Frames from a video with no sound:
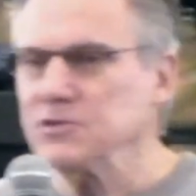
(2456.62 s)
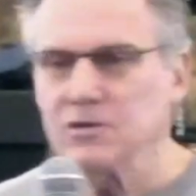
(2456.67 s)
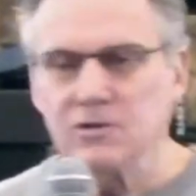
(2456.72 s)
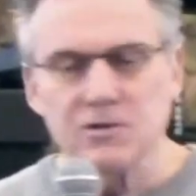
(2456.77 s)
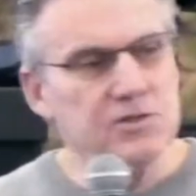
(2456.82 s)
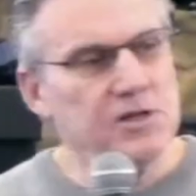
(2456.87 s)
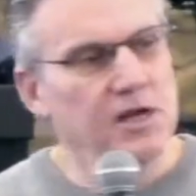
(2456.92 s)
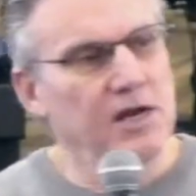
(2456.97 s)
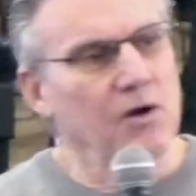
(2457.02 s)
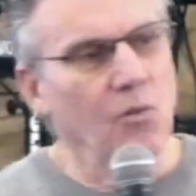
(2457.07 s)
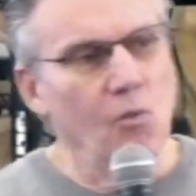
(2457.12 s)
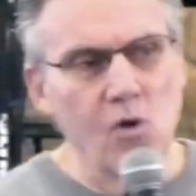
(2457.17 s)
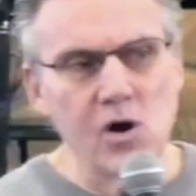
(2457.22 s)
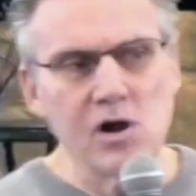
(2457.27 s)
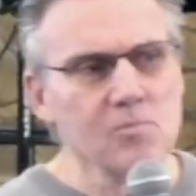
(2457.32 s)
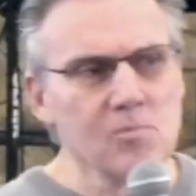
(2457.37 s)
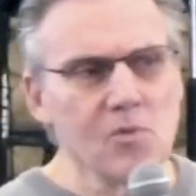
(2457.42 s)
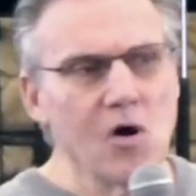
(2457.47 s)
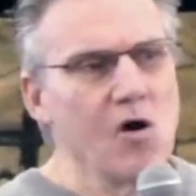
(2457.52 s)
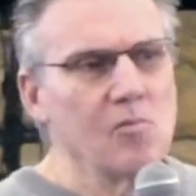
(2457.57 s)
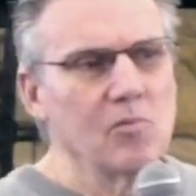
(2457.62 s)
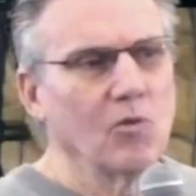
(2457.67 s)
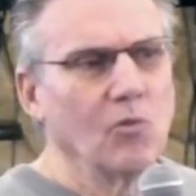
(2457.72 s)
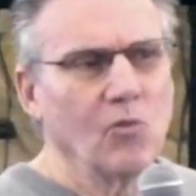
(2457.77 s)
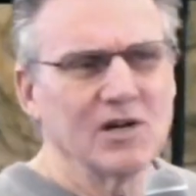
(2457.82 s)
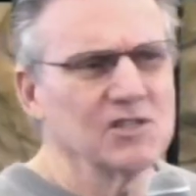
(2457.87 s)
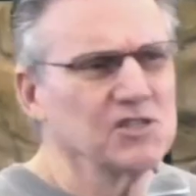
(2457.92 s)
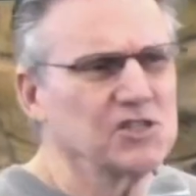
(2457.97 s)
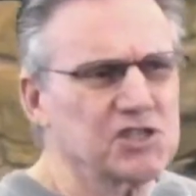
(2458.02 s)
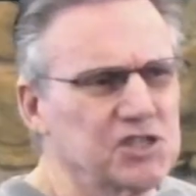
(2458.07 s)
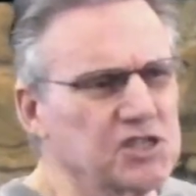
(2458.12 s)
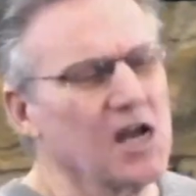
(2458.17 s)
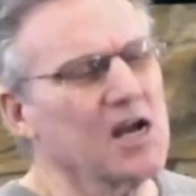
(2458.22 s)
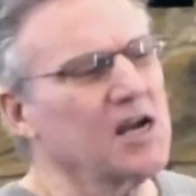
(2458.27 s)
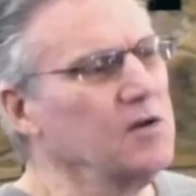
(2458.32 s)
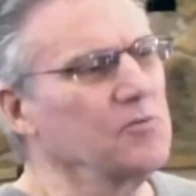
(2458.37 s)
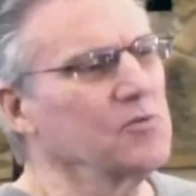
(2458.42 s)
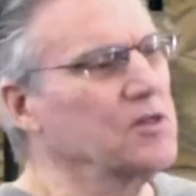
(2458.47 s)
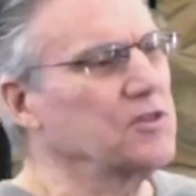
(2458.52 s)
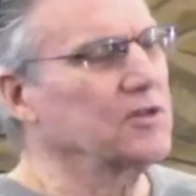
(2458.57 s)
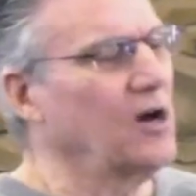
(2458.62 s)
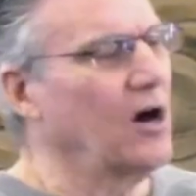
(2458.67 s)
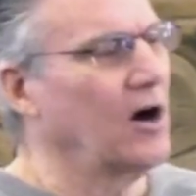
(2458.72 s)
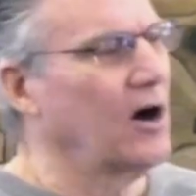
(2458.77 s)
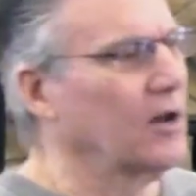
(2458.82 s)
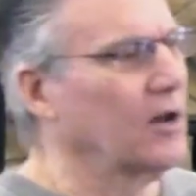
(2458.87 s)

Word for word: It's going to take one moment, one second with